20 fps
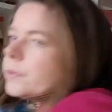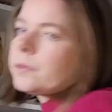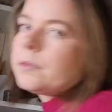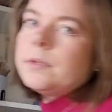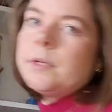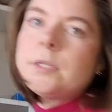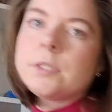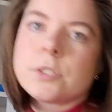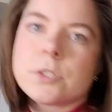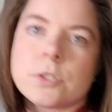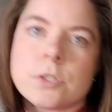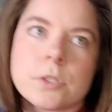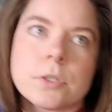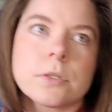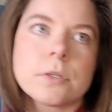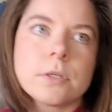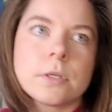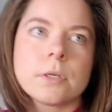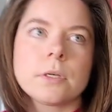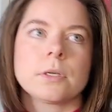this
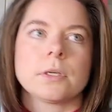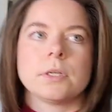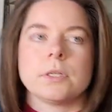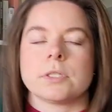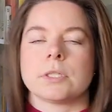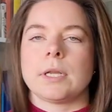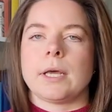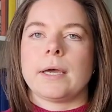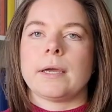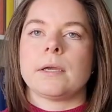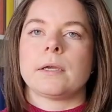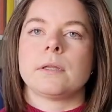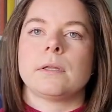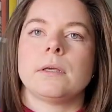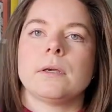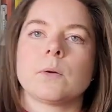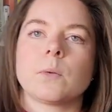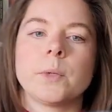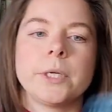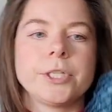is like
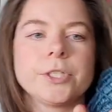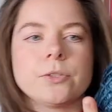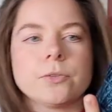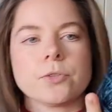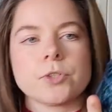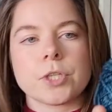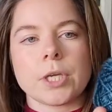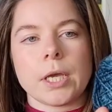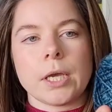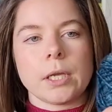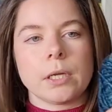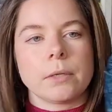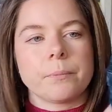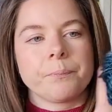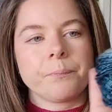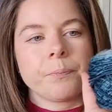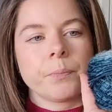the original skein.